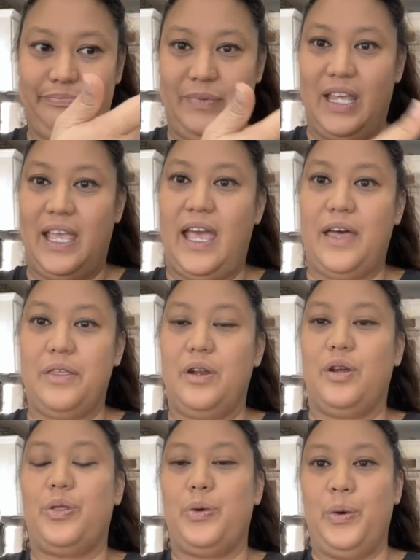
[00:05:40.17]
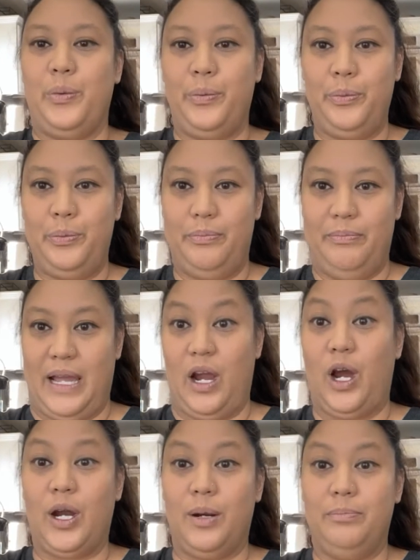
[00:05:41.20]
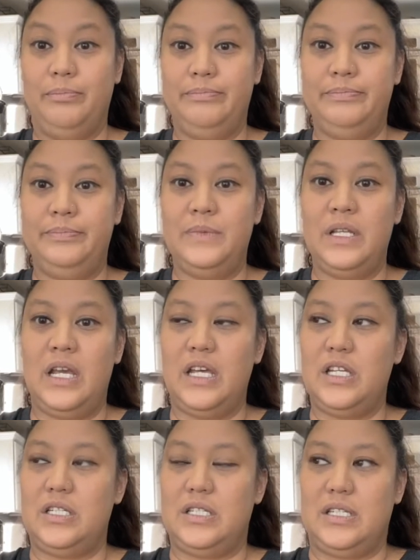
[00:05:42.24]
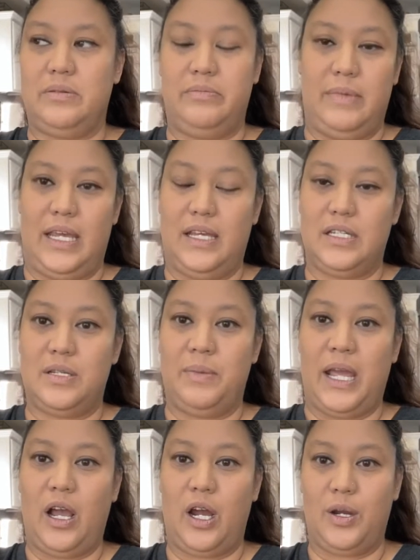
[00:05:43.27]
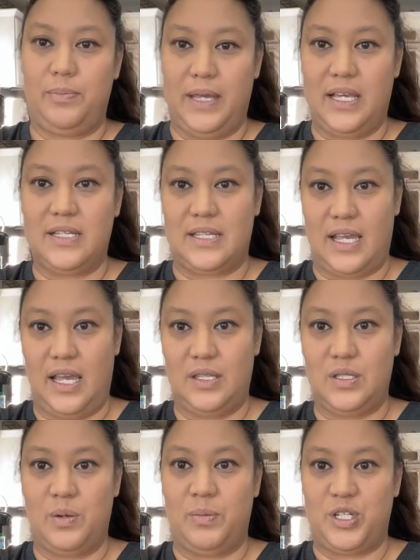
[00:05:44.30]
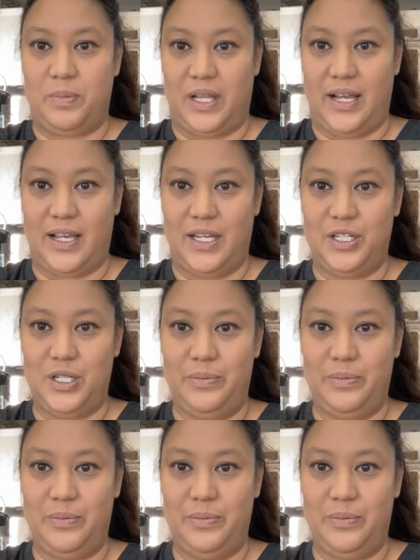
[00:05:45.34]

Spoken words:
catheter through my arm to make it to my heart because I had so much blockage.